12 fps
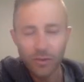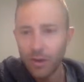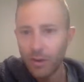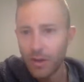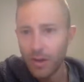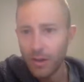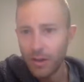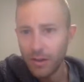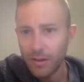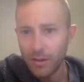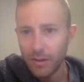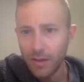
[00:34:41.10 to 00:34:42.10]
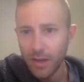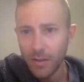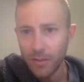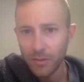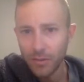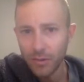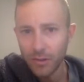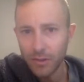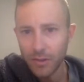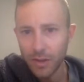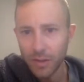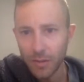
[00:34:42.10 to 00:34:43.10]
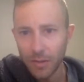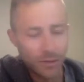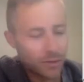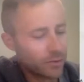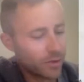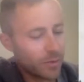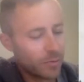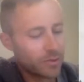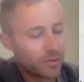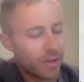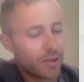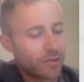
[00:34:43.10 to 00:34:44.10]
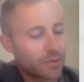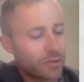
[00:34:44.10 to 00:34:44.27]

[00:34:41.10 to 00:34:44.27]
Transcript: how m is on the denominator, so that means x